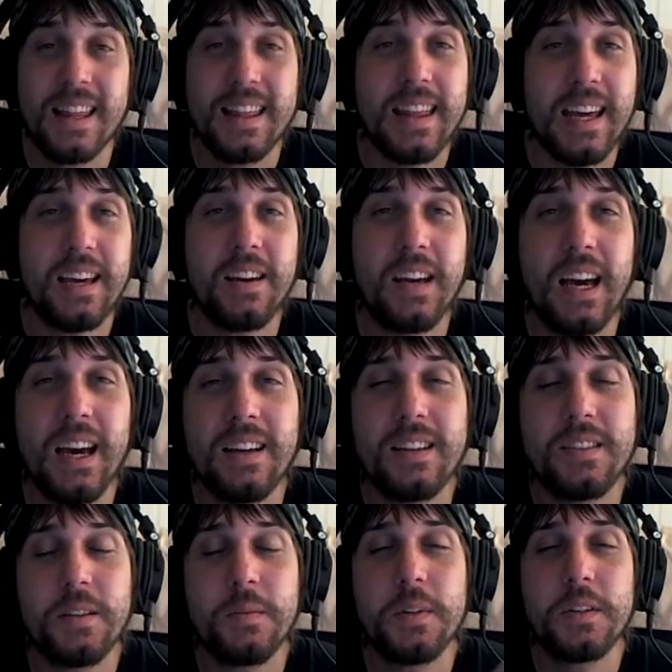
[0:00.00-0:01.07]
Thank you guys
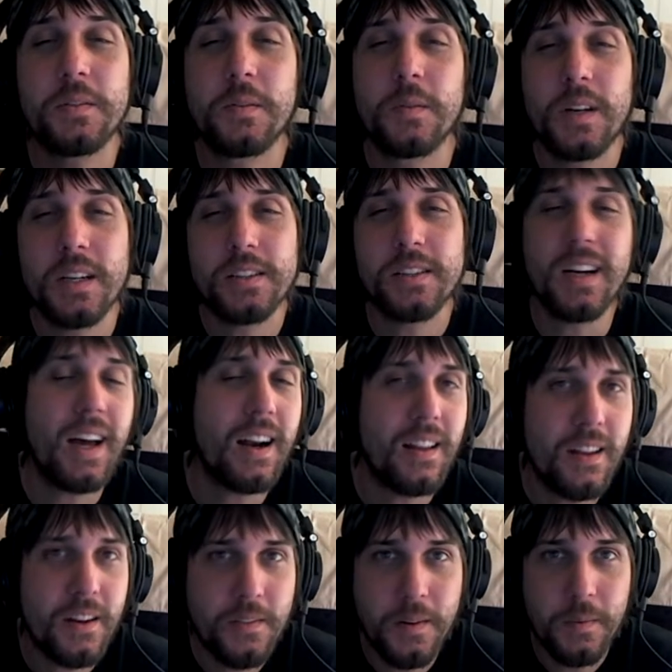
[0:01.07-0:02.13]
so much for watching. I had a
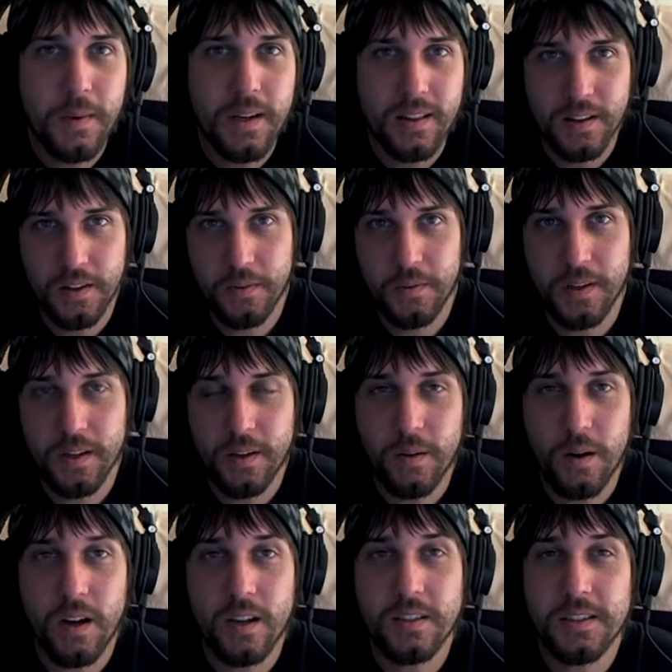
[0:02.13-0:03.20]
lot of fun making this video.
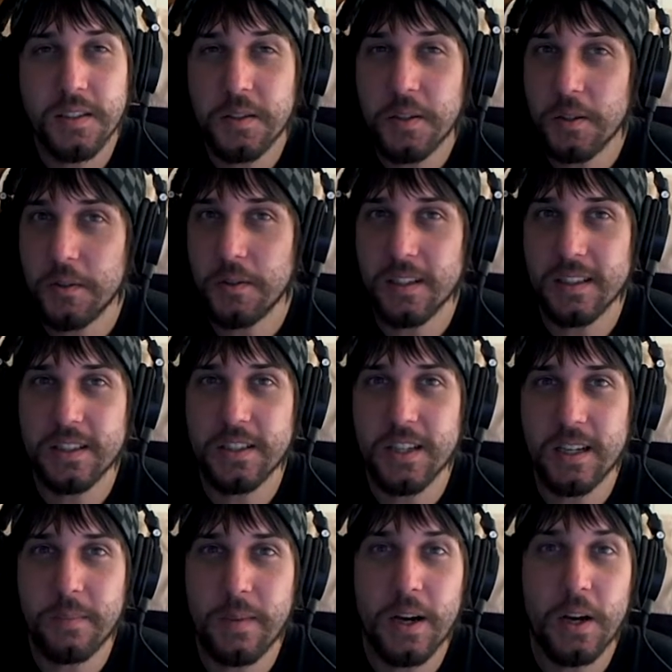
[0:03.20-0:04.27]
Also, don't forget to
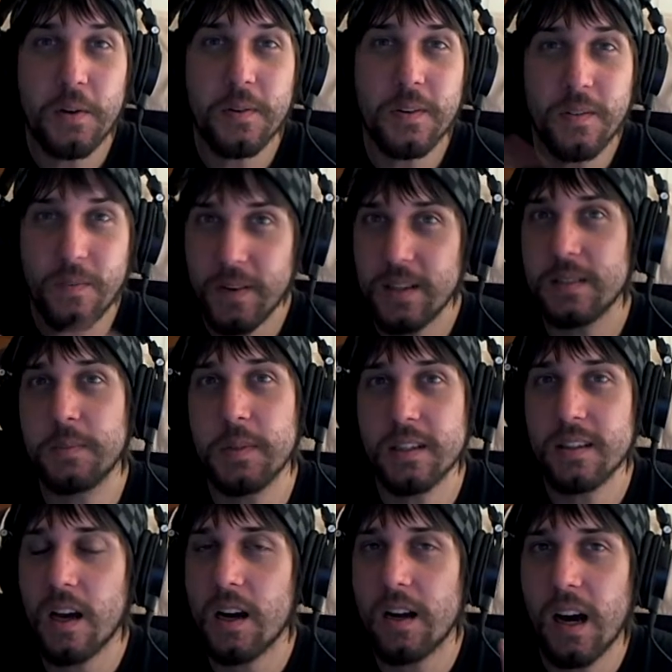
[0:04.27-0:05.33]
check me out over on
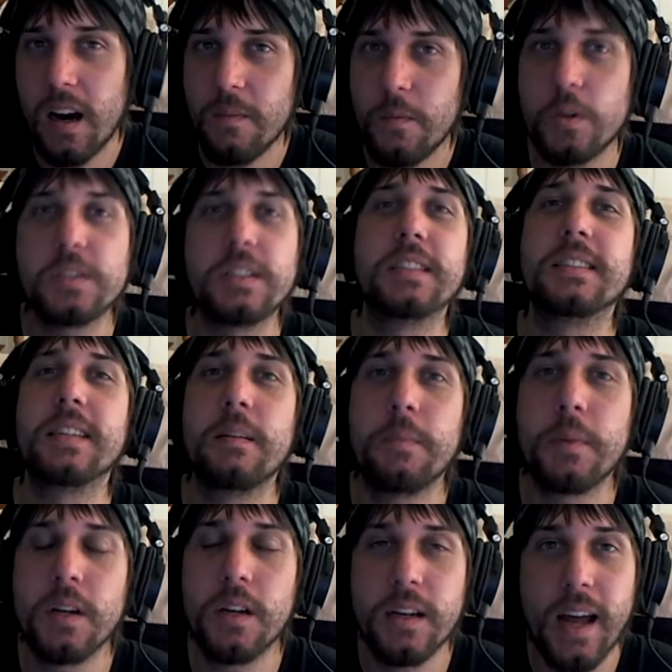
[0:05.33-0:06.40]

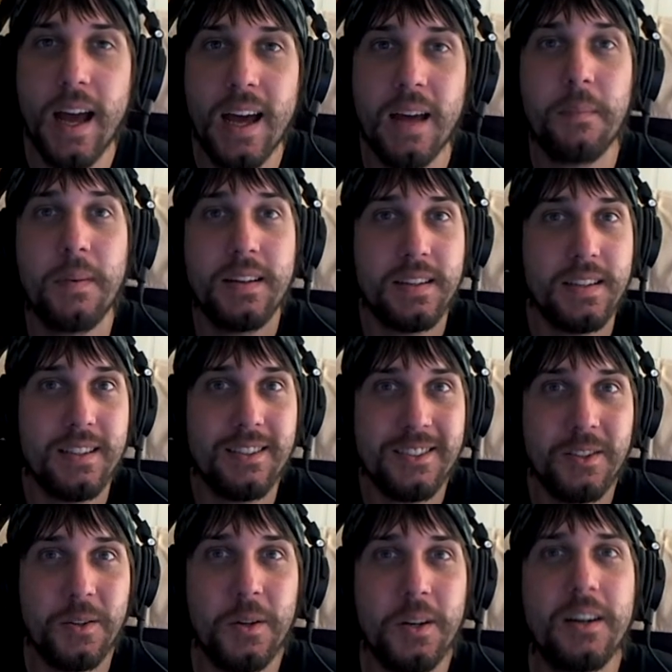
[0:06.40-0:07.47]
facebook.com/SedBird and my
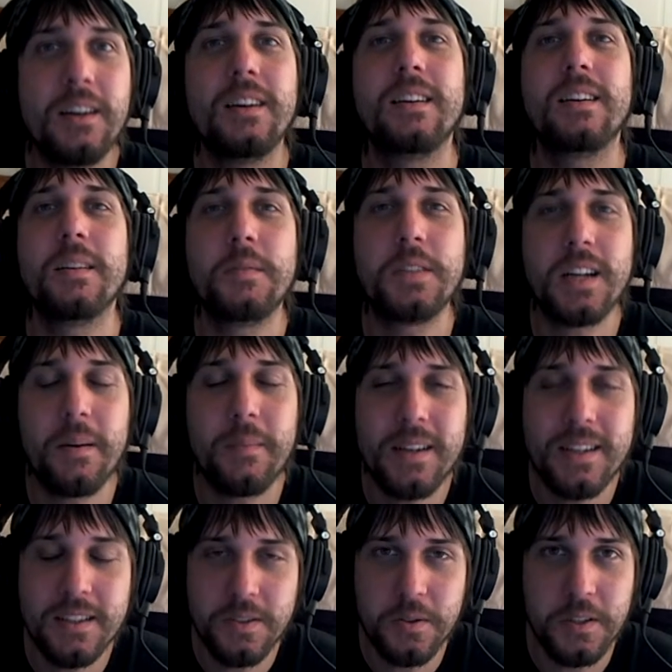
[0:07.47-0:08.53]
Discord. Come check out my
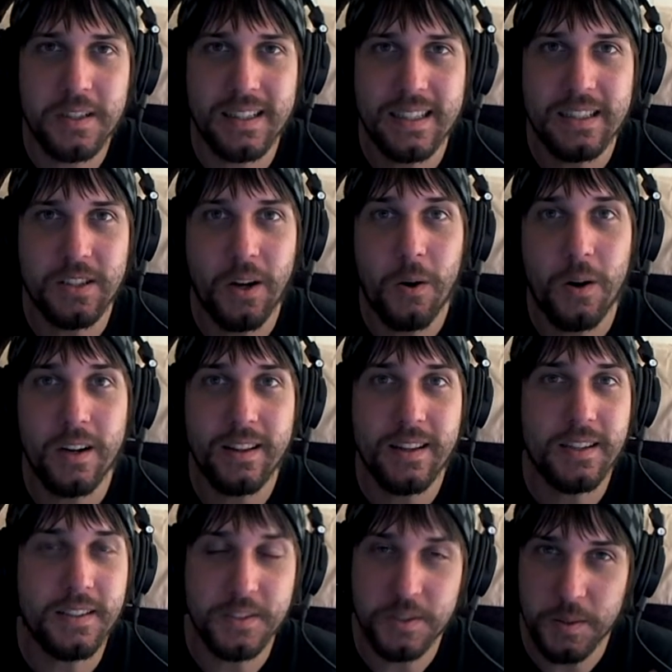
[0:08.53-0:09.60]
Discord. Links are in
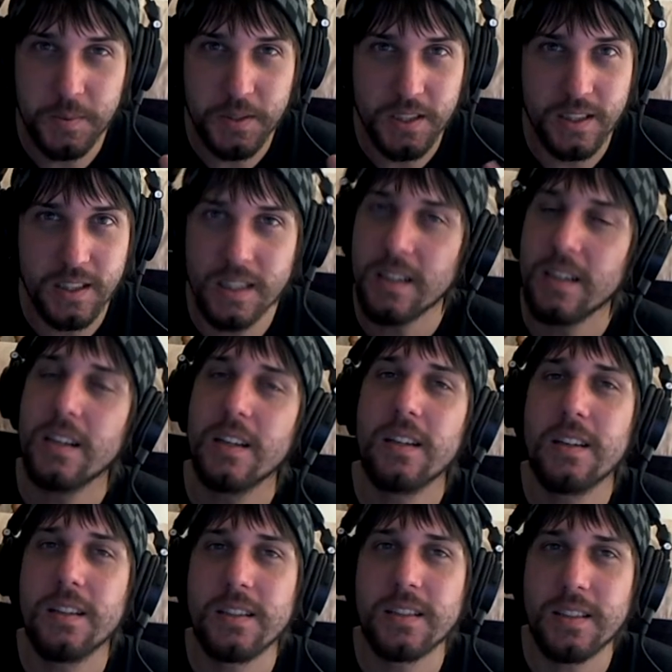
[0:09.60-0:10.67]
the description.
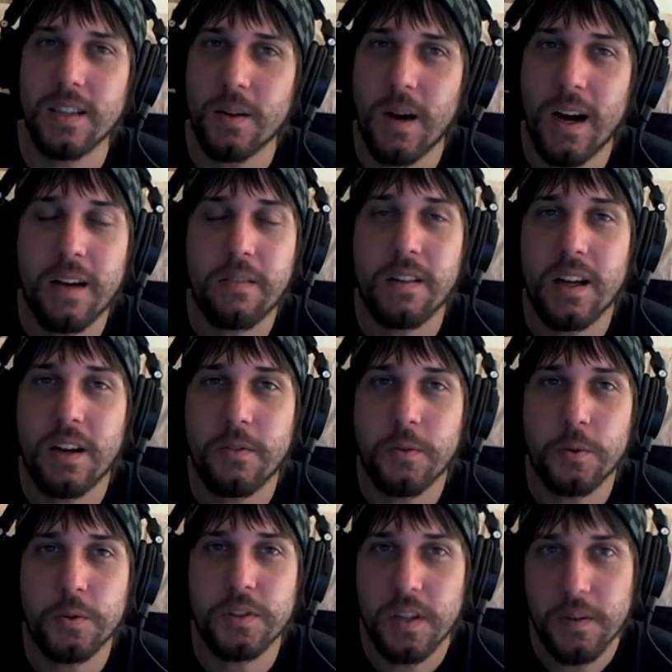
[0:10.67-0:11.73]
So I have a lot of
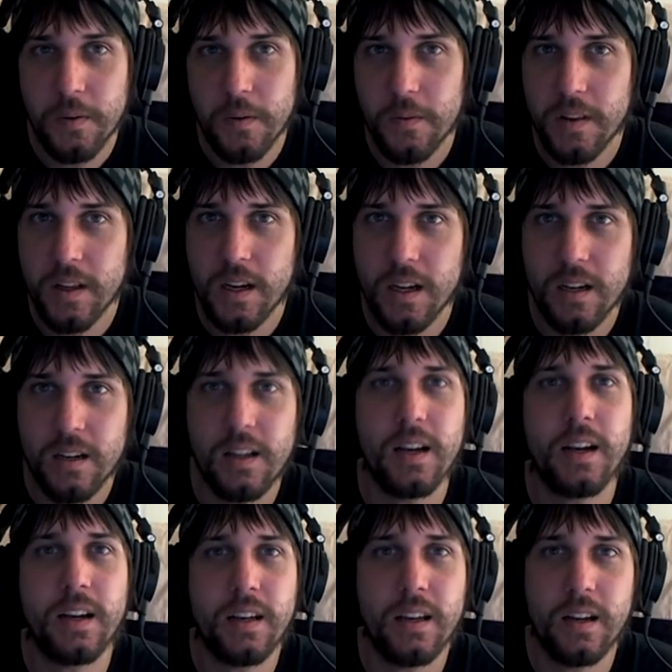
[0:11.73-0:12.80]
cool stuff over there,
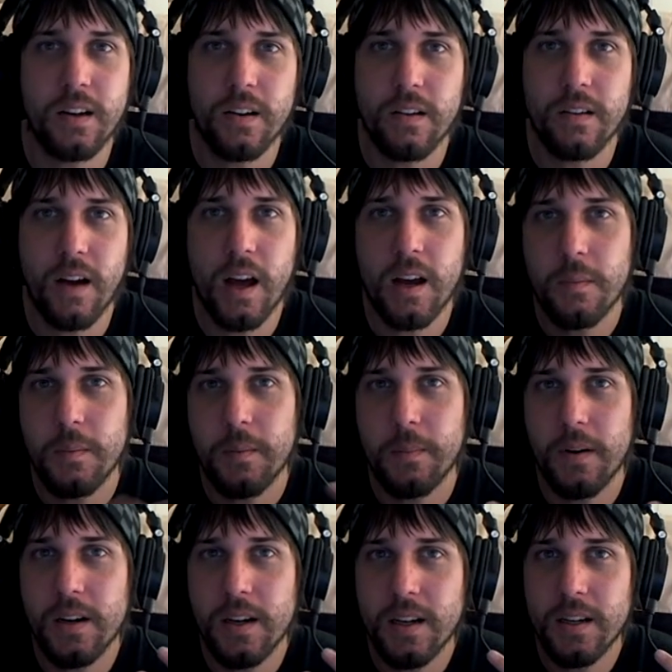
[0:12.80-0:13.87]
like, anime
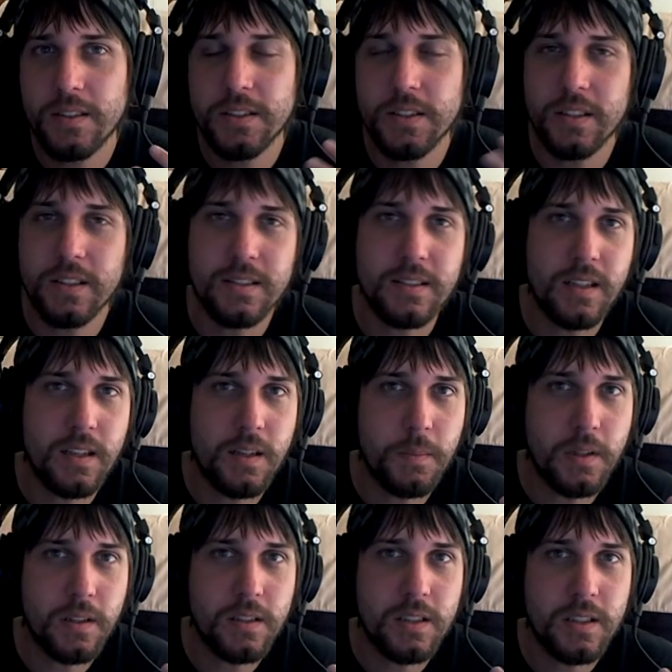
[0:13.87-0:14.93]
bots, you can set up
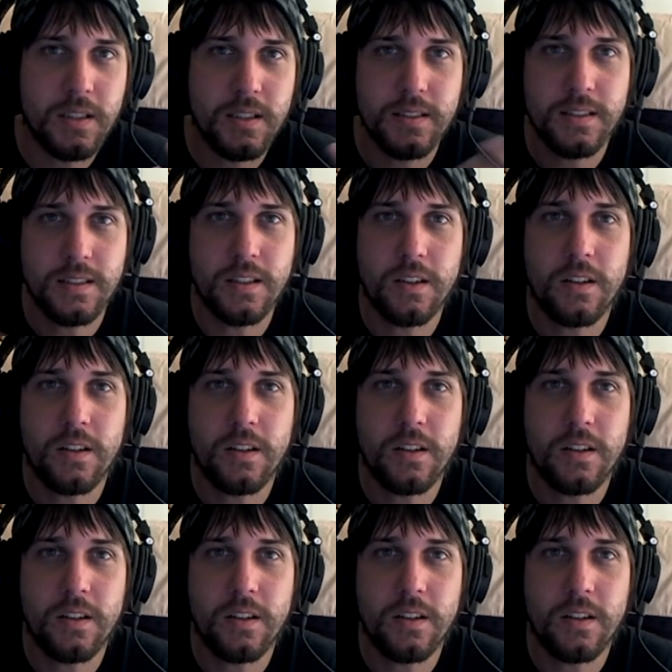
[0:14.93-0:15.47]
alerts and all